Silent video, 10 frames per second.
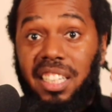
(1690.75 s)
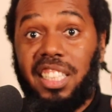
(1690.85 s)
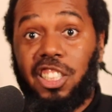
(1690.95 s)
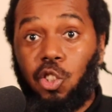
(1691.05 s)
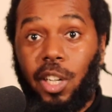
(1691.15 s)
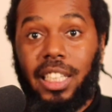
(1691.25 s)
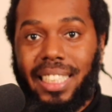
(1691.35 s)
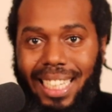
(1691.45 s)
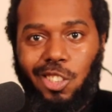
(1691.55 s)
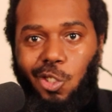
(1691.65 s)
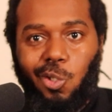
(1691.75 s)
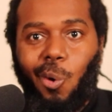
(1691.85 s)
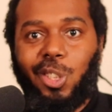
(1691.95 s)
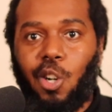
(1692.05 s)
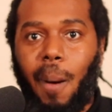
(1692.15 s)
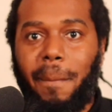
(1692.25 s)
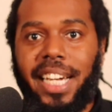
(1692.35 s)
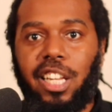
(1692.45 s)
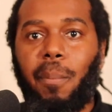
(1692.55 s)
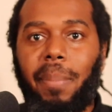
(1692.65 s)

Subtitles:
distress that's is going to be there,